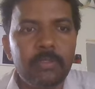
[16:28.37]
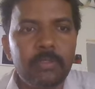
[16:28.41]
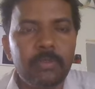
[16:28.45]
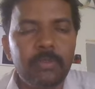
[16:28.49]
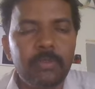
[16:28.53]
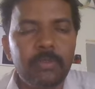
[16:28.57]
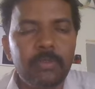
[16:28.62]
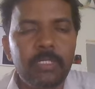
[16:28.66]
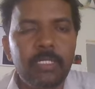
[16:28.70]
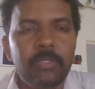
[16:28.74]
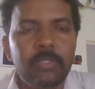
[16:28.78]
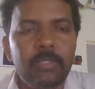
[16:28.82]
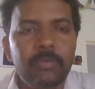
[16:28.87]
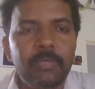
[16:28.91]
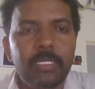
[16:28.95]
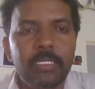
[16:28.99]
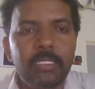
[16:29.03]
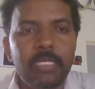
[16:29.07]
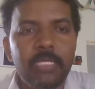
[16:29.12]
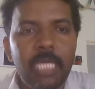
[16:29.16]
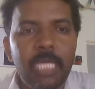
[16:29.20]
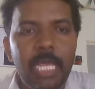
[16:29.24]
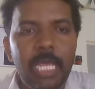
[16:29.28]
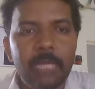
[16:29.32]
We need to
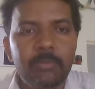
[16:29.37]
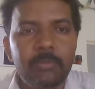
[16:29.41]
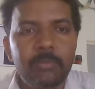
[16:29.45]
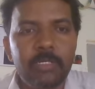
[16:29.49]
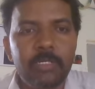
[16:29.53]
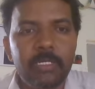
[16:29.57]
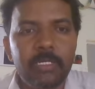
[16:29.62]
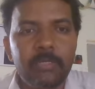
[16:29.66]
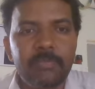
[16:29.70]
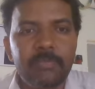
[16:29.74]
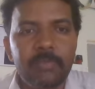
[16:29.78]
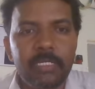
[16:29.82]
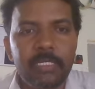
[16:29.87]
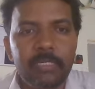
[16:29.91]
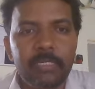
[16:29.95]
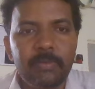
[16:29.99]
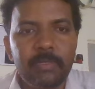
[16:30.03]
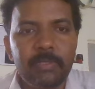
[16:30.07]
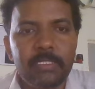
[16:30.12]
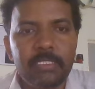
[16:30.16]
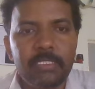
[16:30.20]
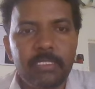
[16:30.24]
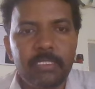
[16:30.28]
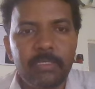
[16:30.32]
vary the amplitude and
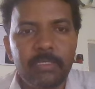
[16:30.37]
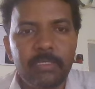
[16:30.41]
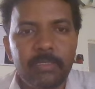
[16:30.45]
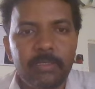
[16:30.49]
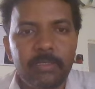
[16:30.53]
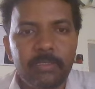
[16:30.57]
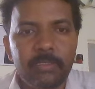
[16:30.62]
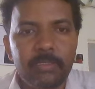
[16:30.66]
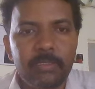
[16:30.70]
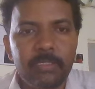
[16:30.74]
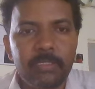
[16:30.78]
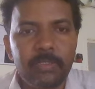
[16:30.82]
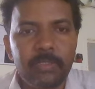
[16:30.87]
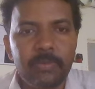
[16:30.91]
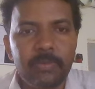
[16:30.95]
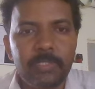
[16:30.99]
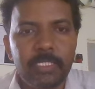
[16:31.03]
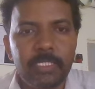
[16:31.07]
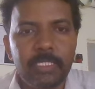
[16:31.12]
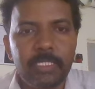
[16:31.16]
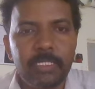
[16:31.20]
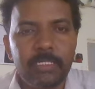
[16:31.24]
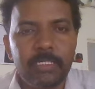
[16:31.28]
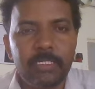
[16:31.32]
frequency
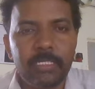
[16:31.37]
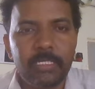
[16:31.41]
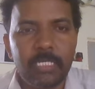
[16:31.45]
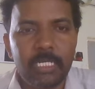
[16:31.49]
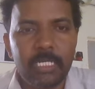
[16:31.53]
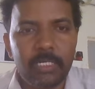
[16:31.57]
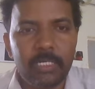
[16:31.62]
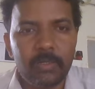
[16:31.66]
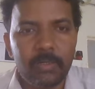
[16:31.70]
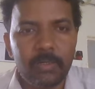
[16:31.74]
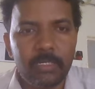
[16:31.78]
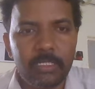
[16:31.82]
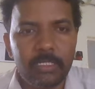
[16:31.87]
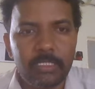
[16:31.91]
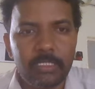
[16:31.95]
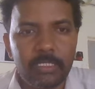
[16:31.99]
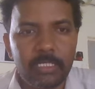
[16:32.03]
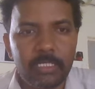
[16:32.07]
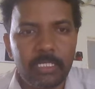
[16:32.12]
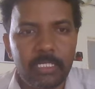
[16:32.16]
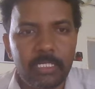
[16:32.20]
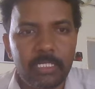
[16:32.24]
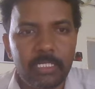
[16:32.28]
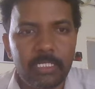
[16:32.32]
using the controllers
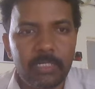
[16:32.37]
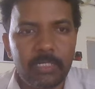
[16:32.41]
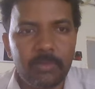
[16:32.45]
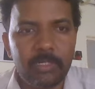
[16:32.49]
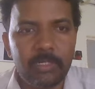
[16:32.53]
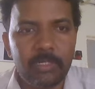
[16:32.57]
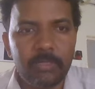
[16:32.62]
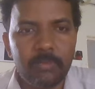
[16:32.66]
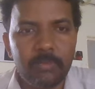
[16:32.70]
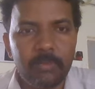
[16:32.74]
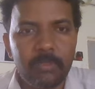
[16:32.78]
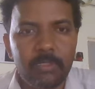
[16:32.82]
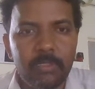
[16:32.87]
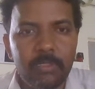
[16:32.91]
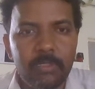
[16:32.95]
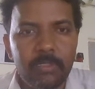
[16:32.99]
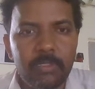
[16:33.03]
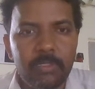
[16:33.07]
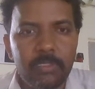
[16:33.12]
that are available.